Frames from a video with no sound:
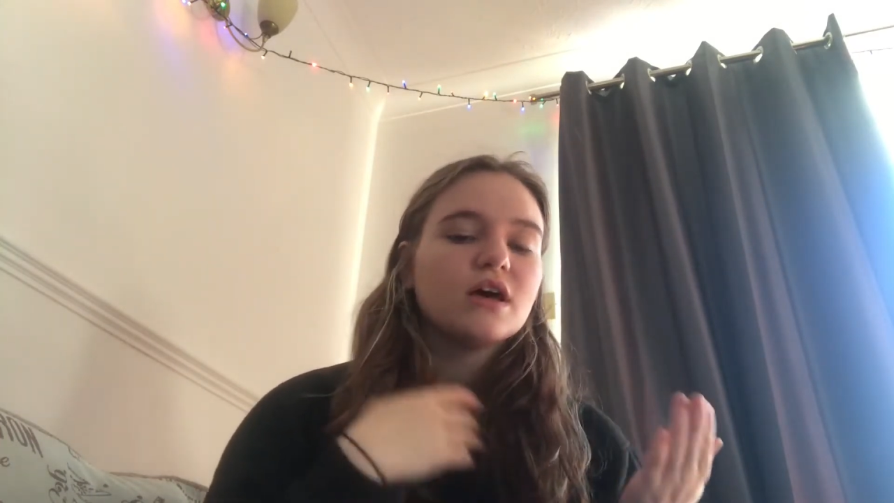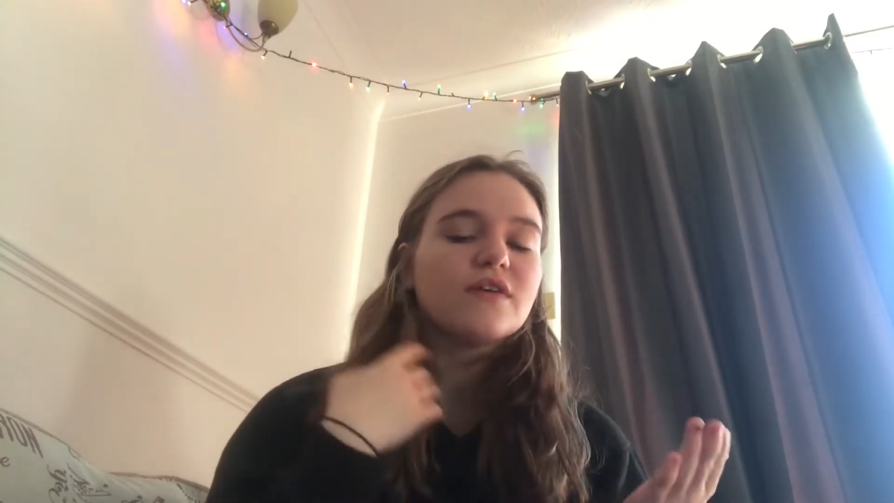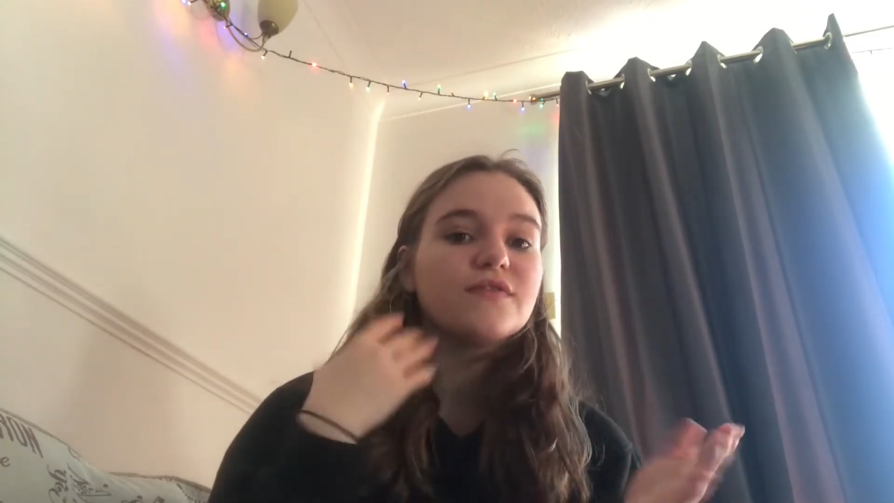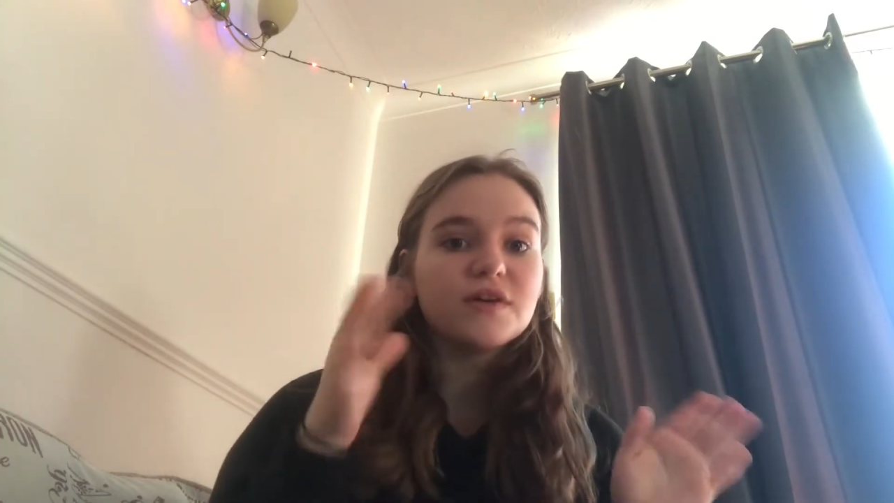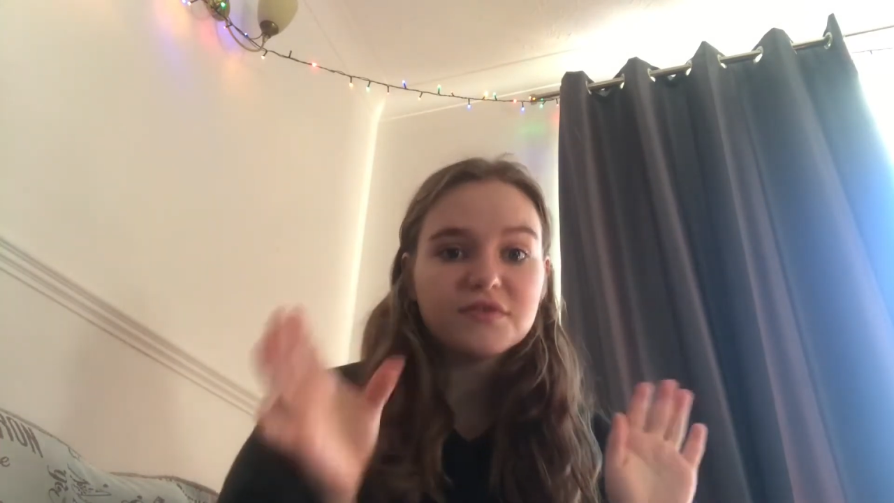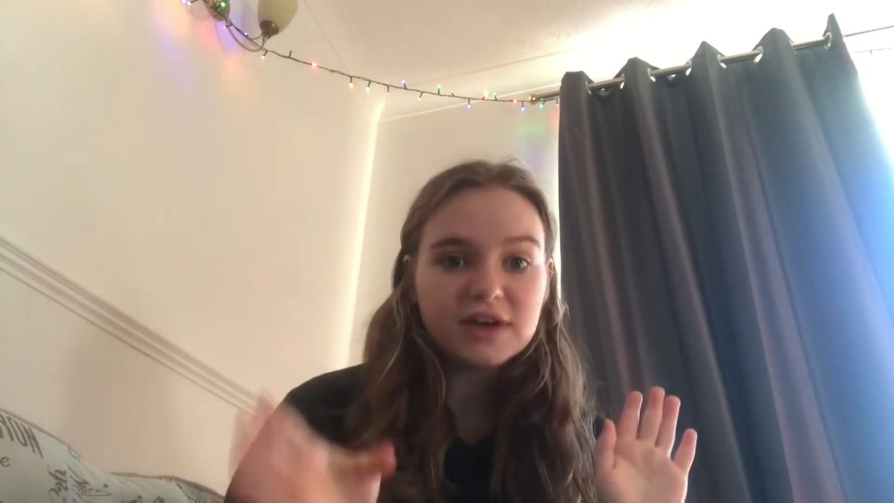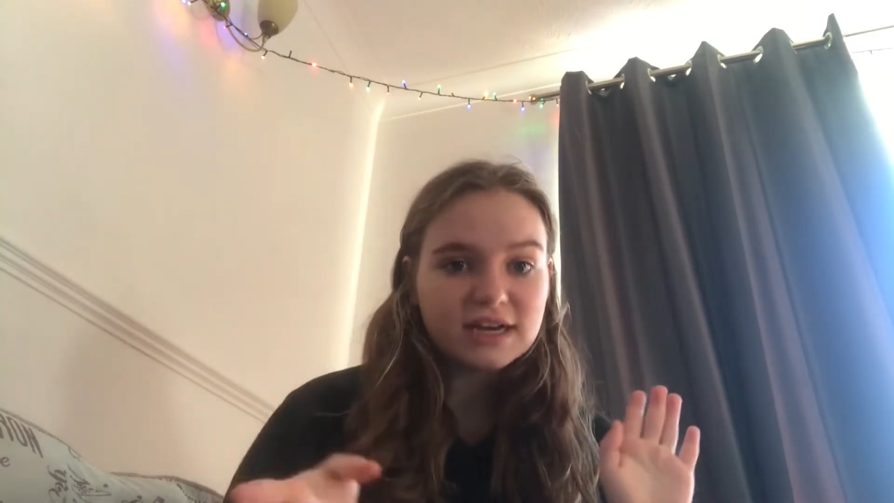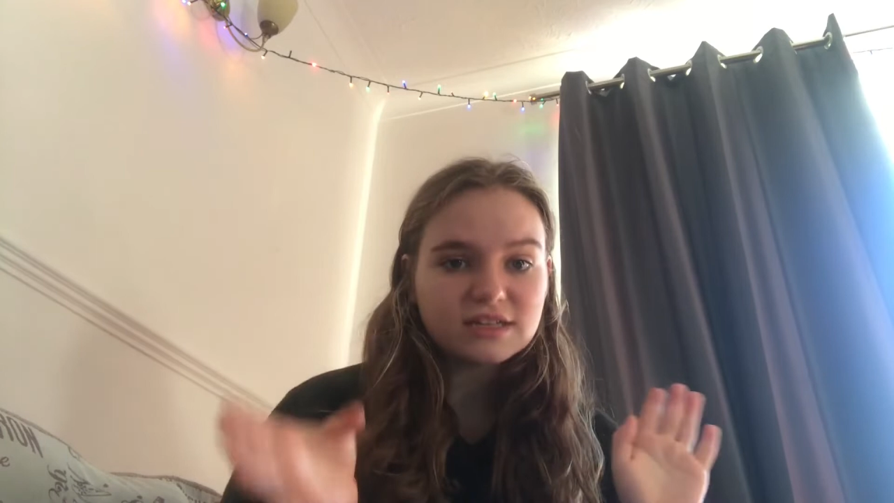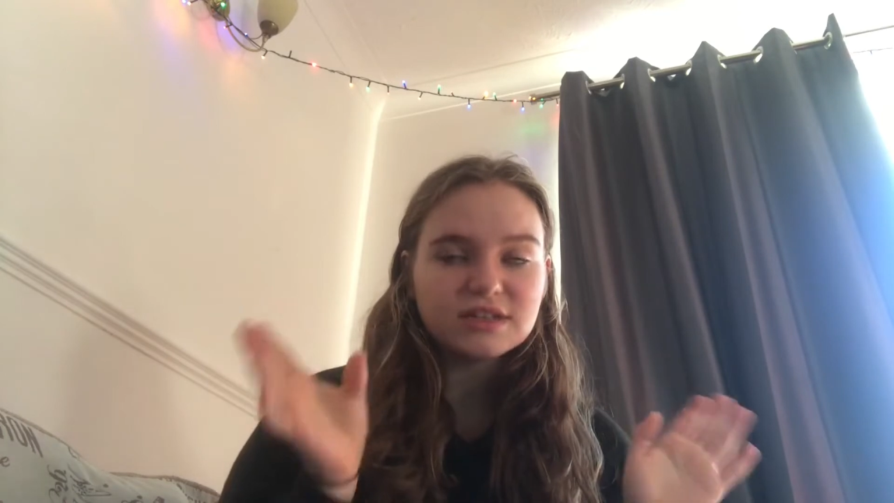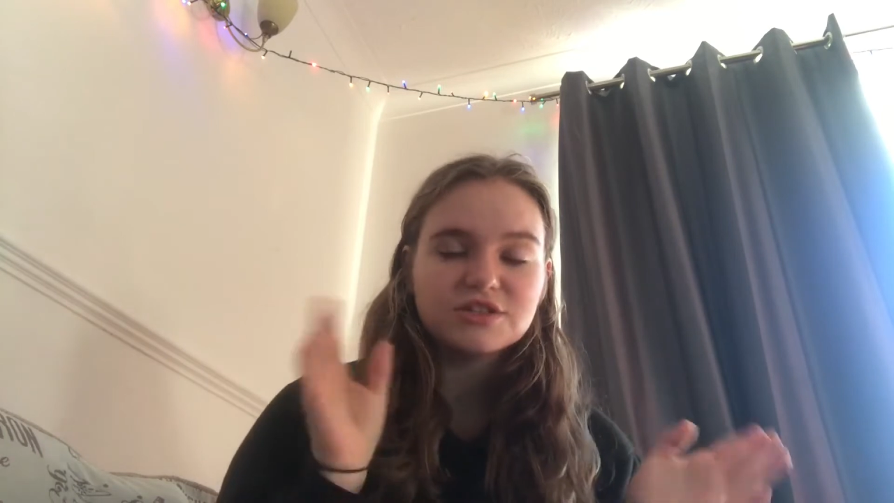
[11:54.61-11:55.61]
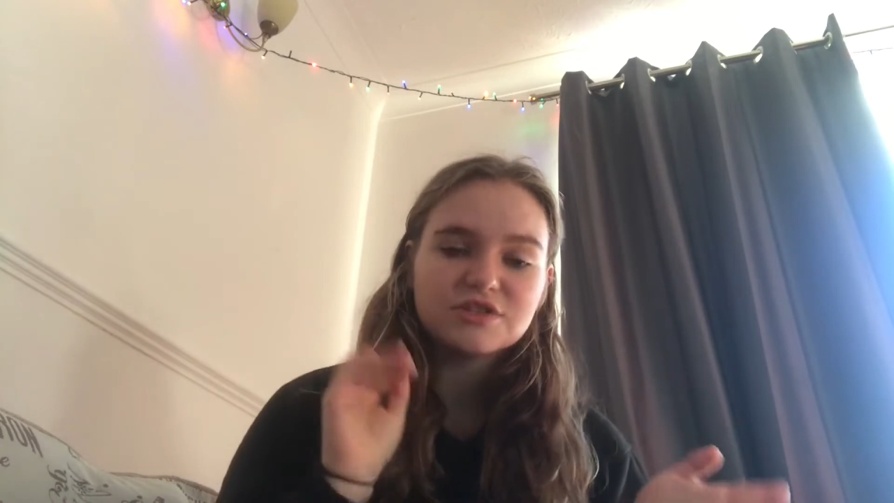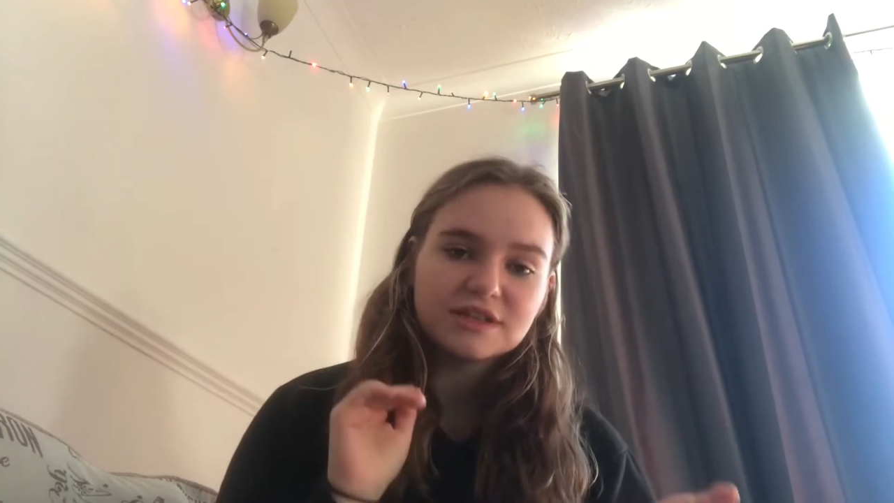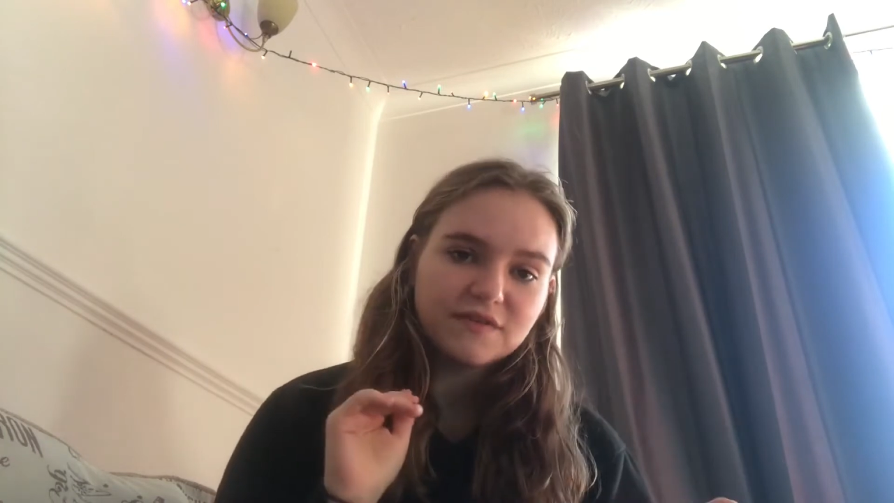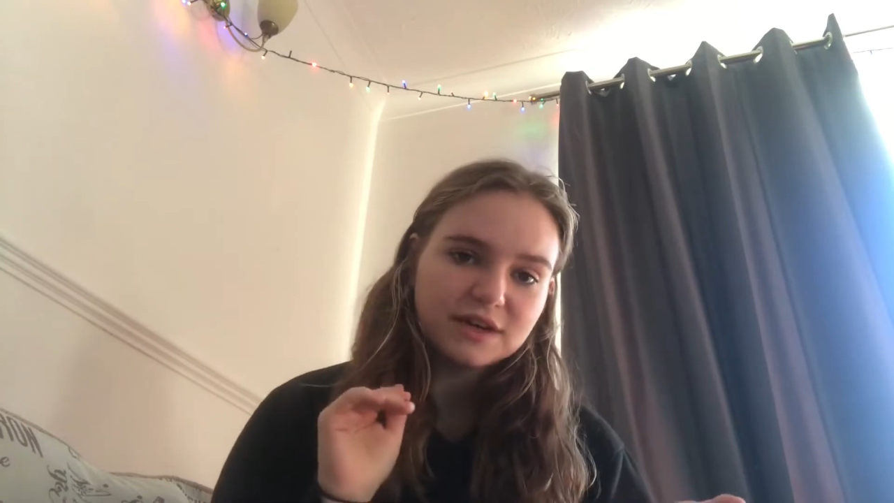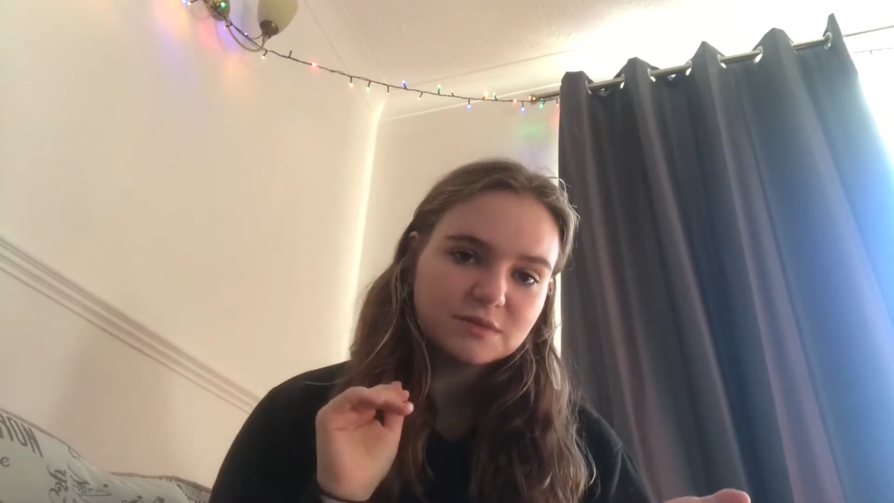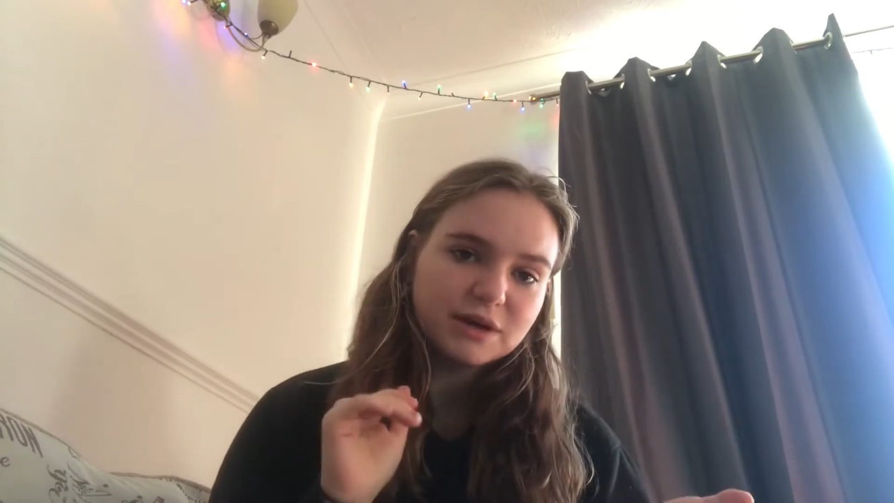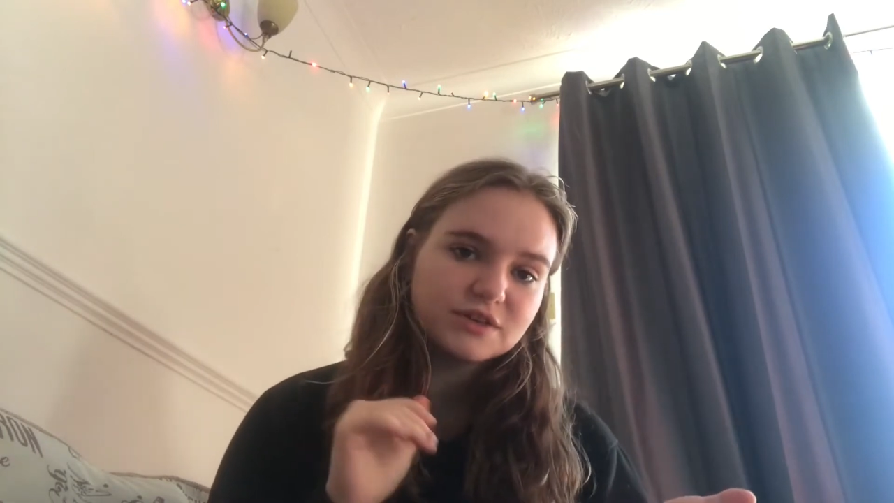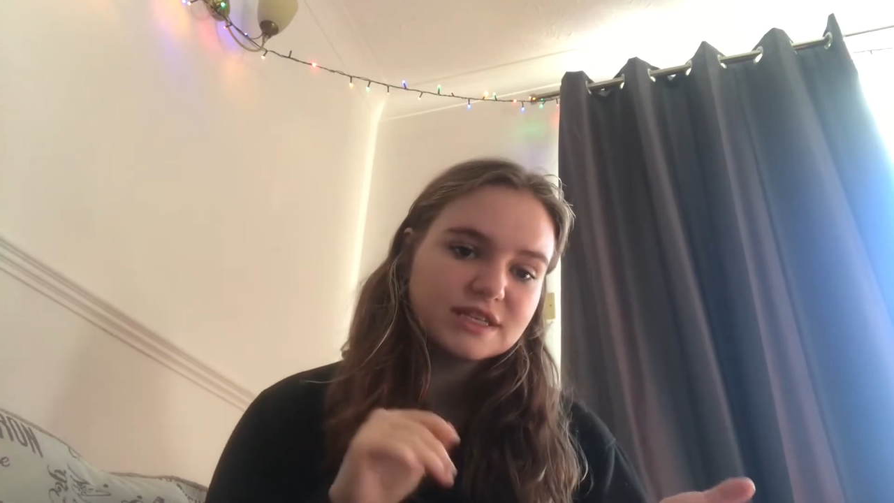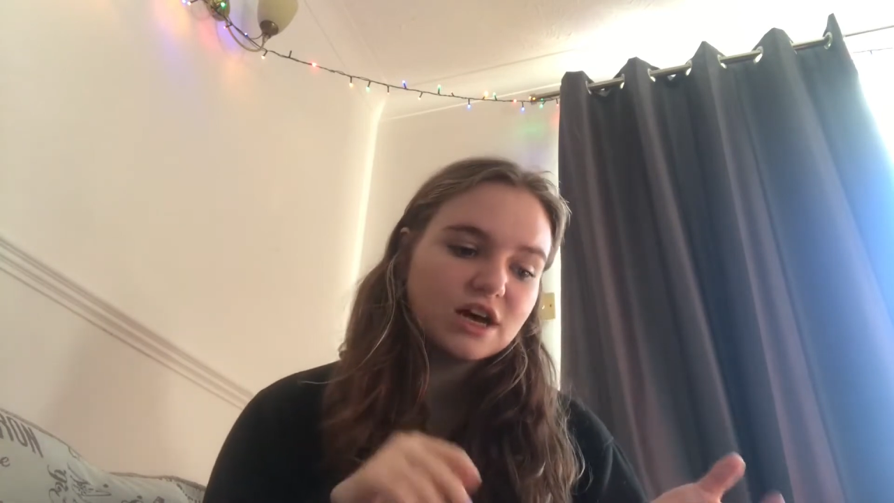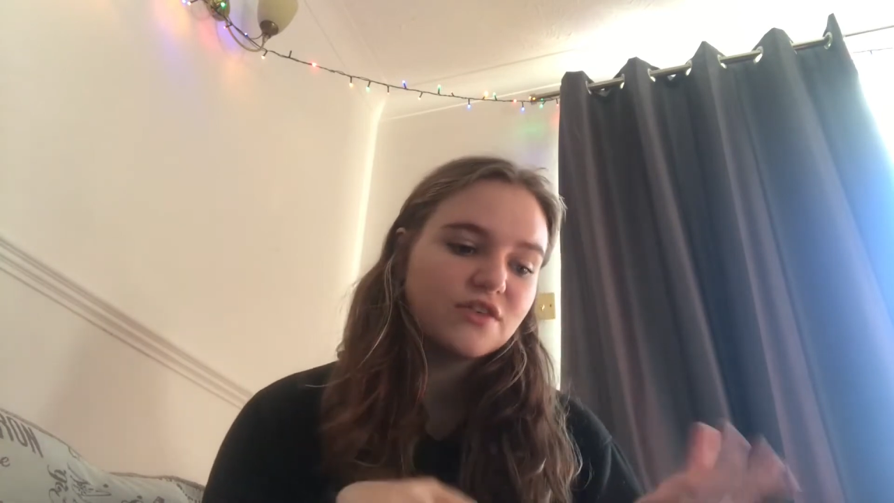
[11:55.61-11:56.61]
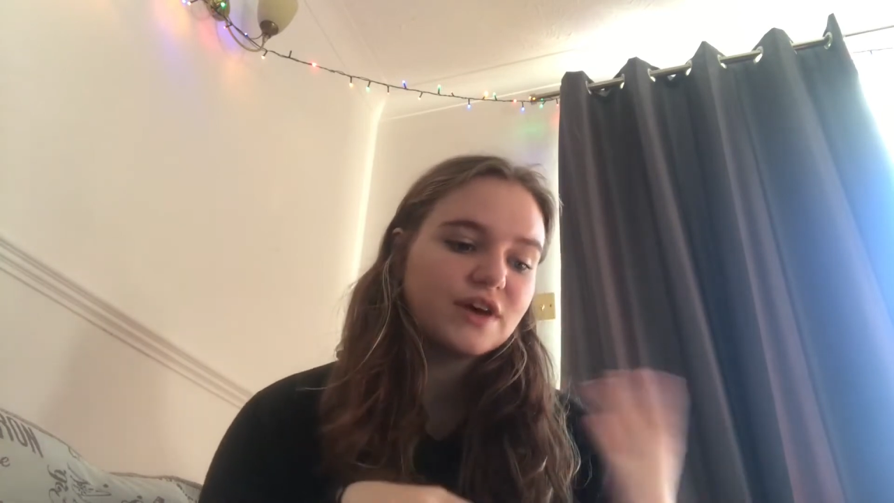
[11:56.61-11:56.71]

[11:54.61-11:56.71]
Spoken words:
a fun fact, an interesting fact about yourself,